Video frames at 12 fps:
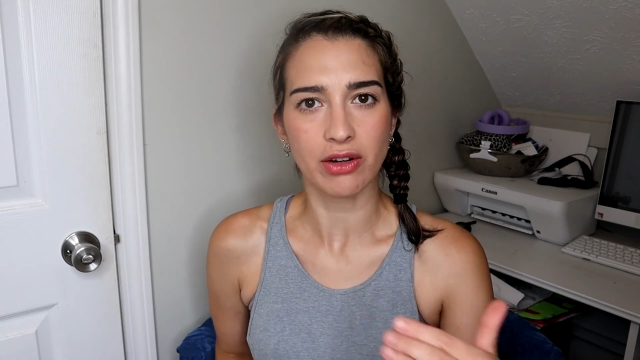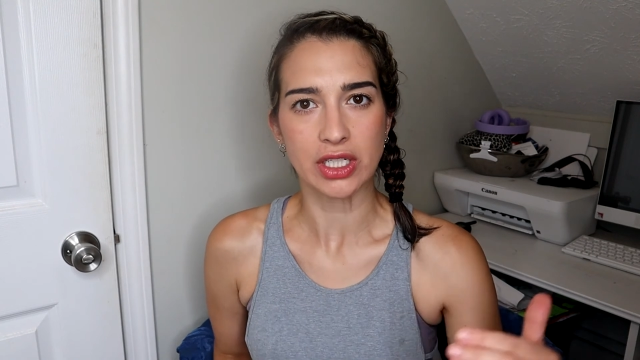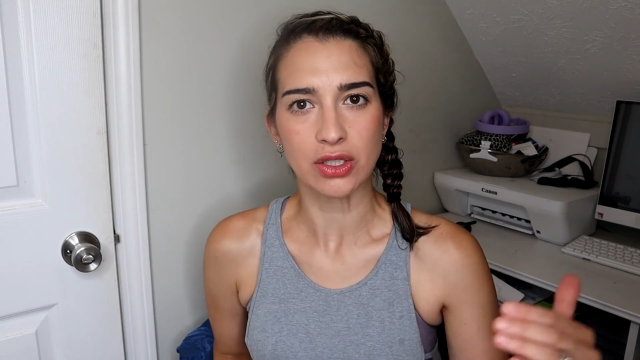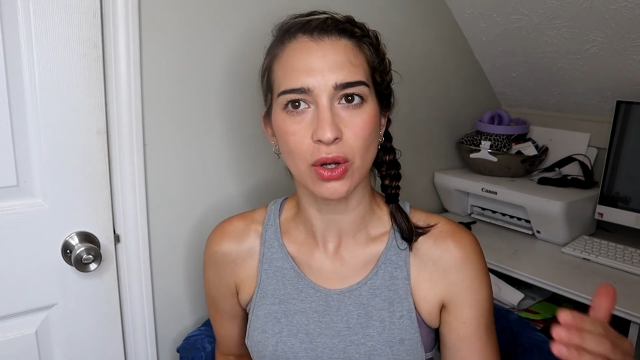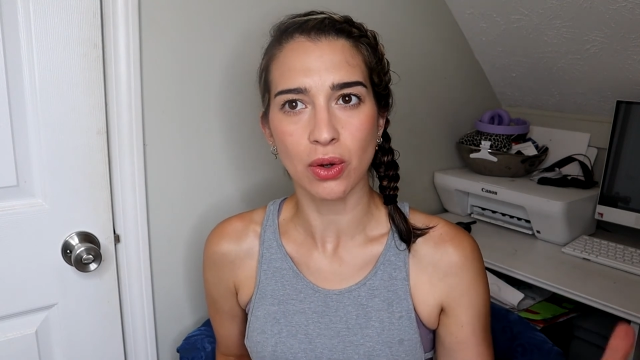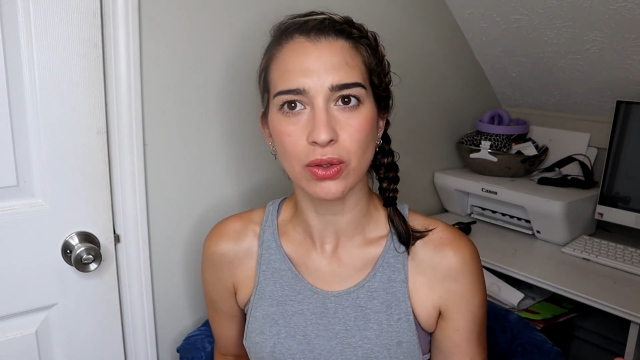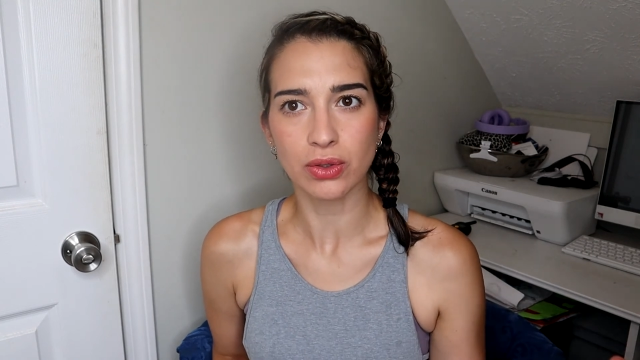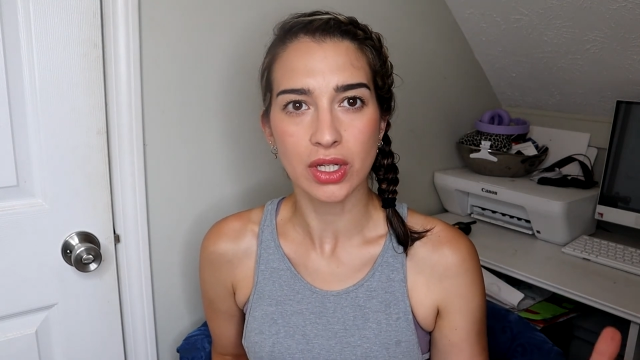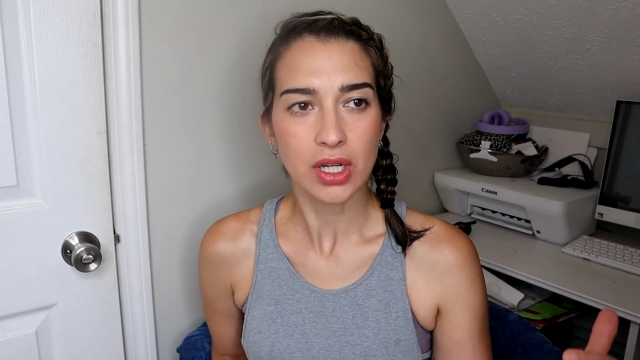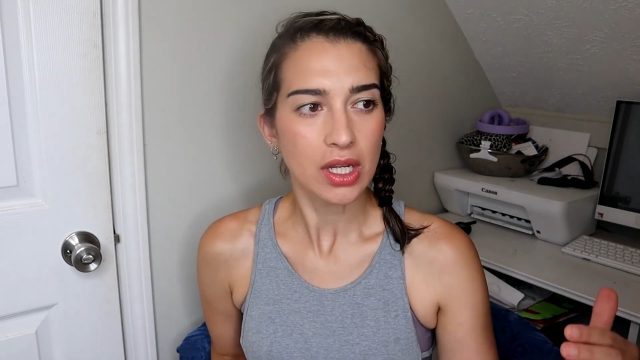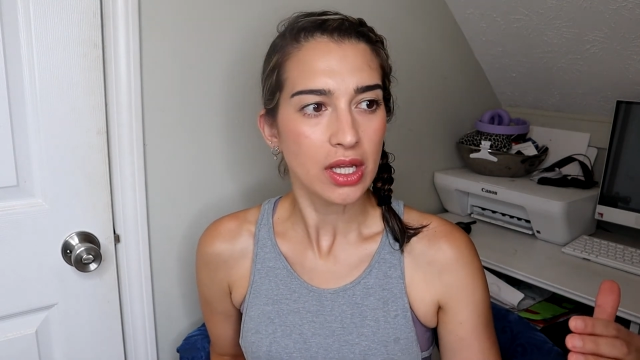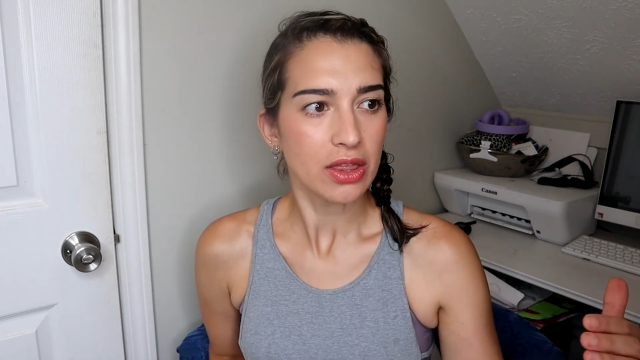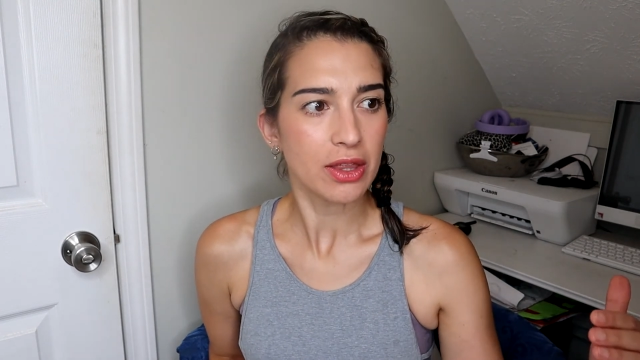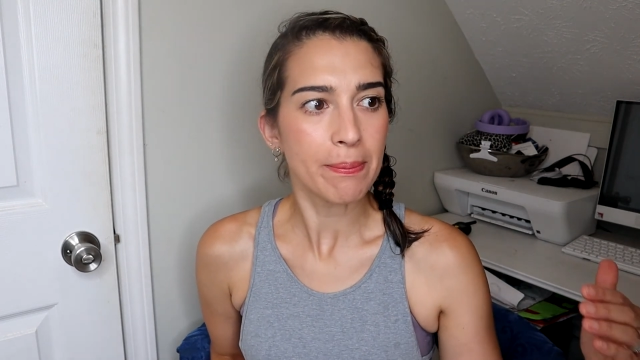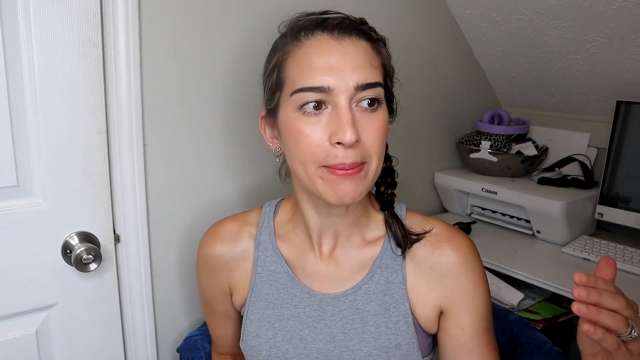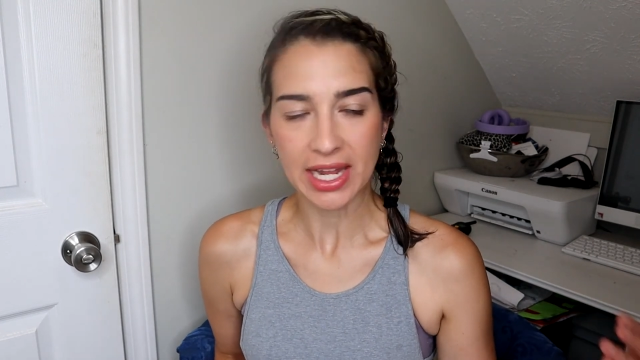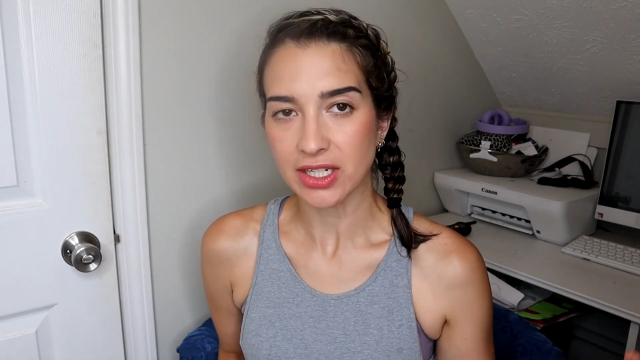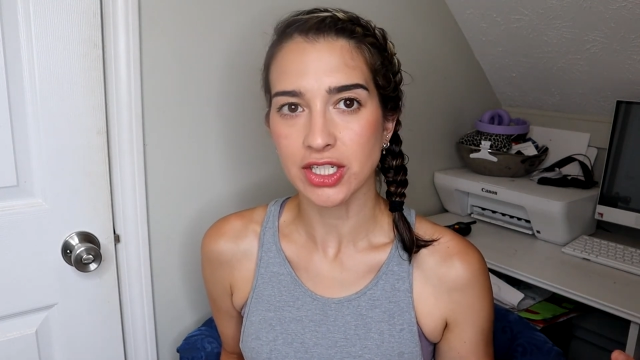already told the
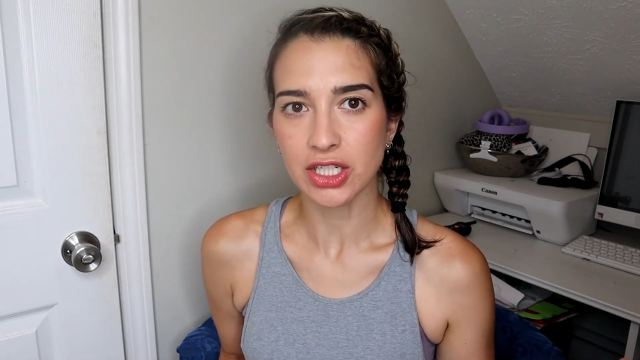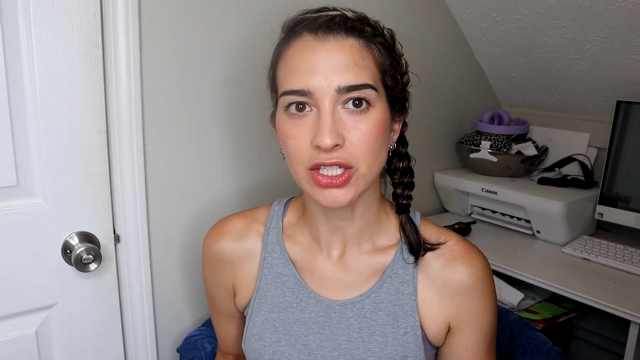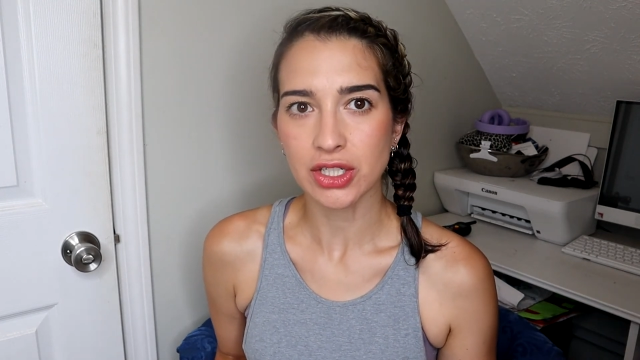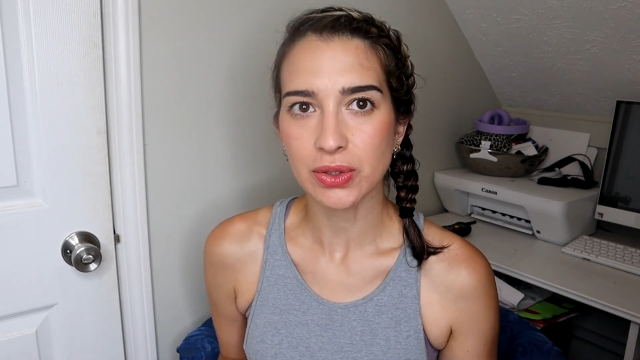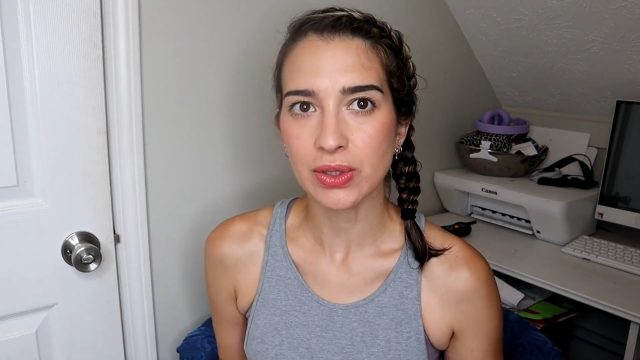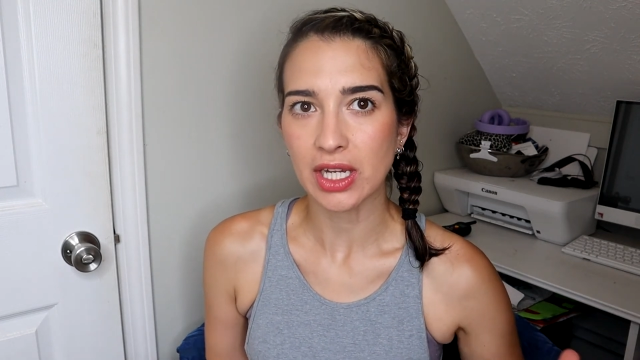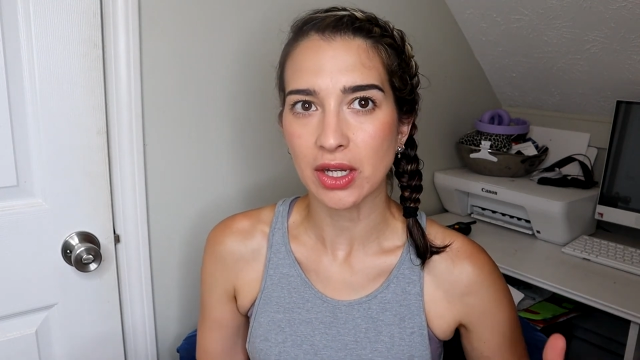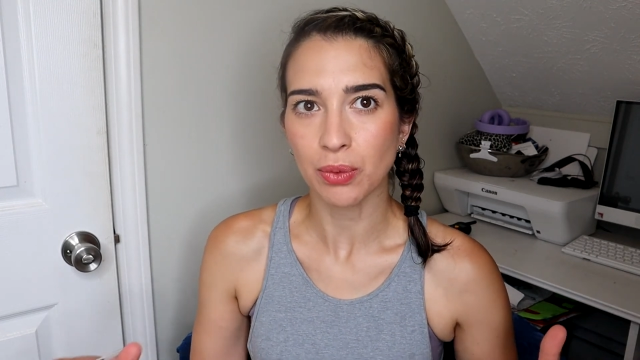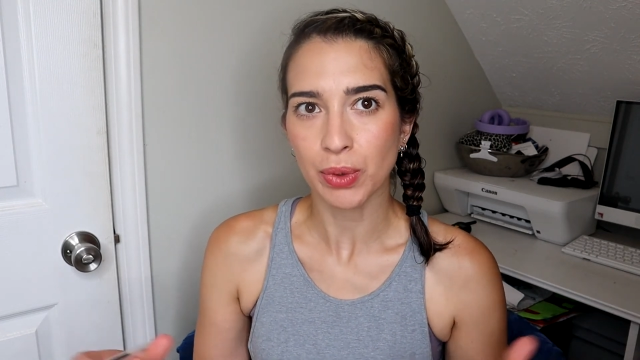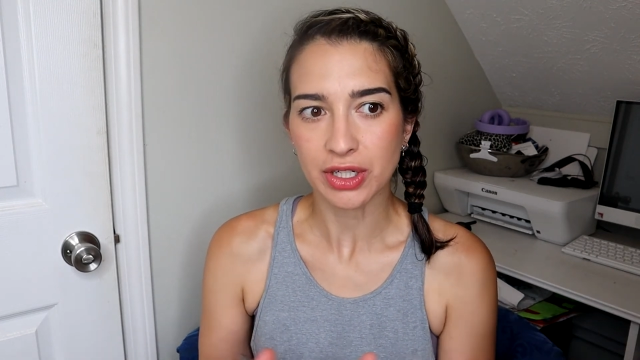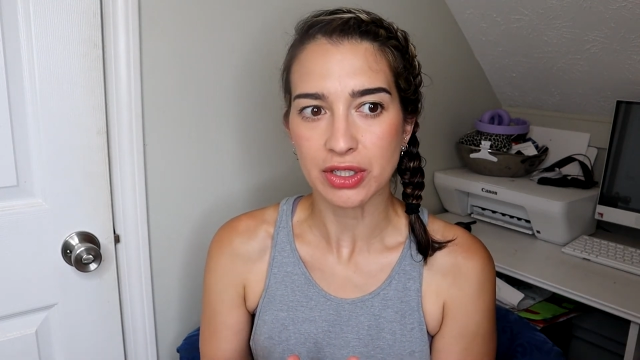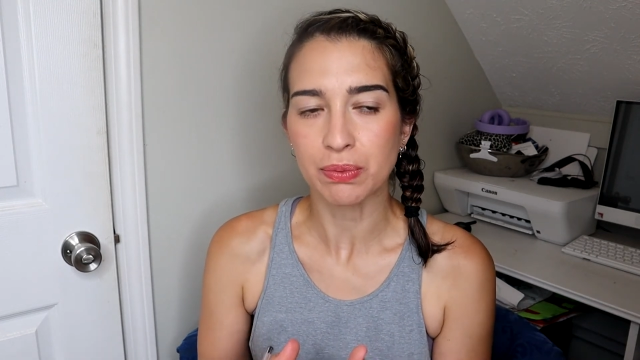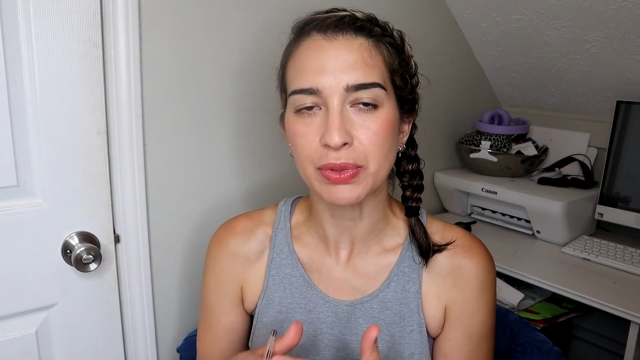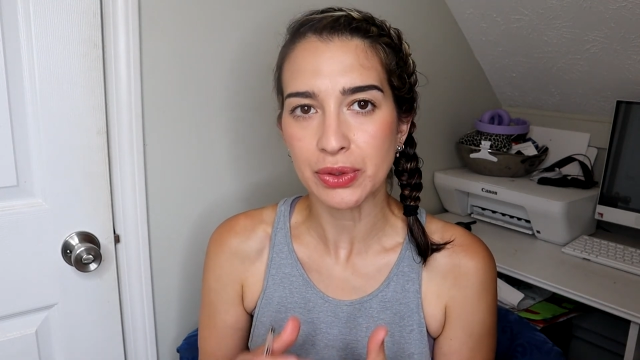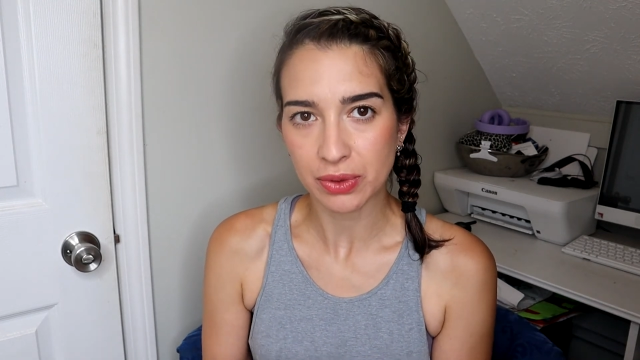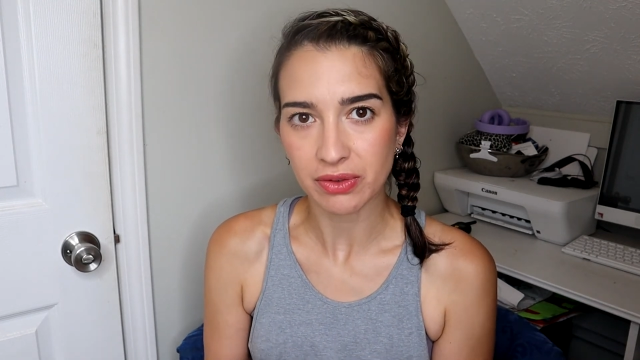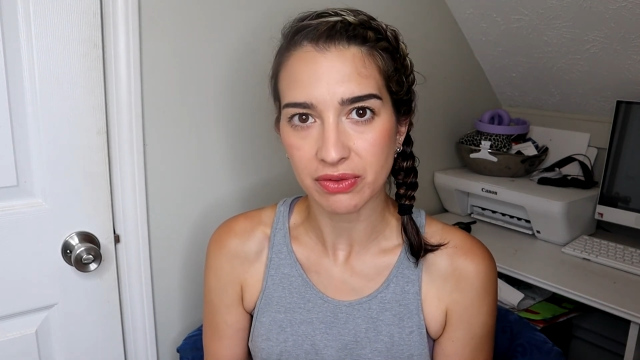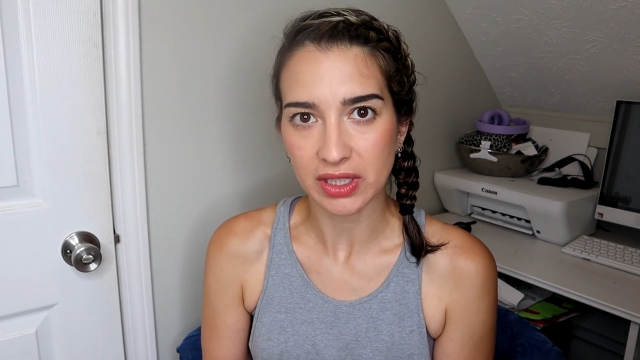men to do, it works
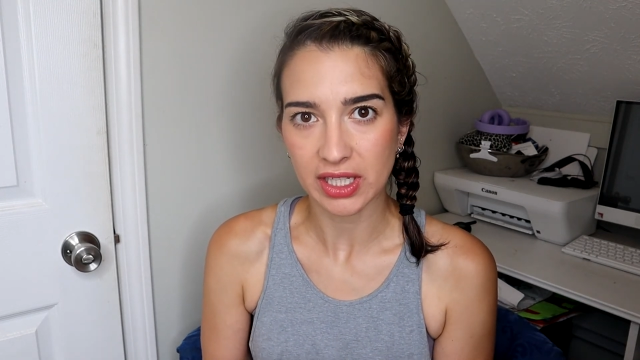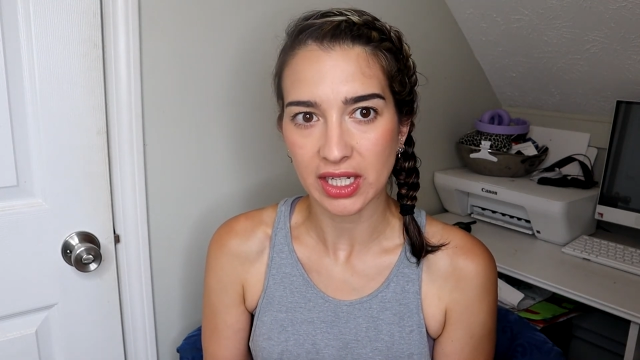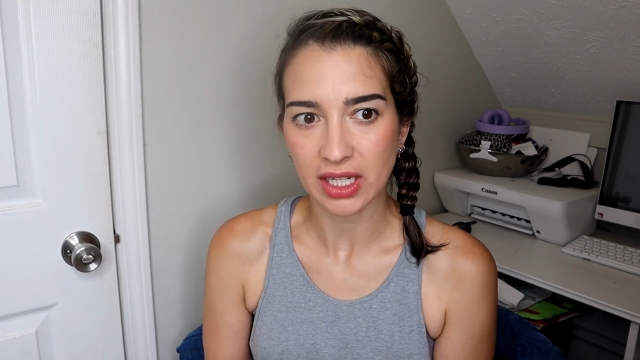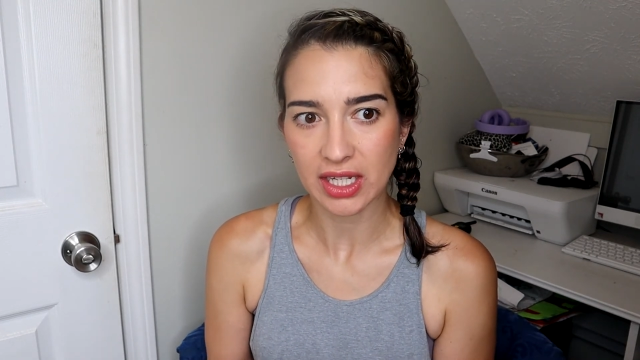beautifully.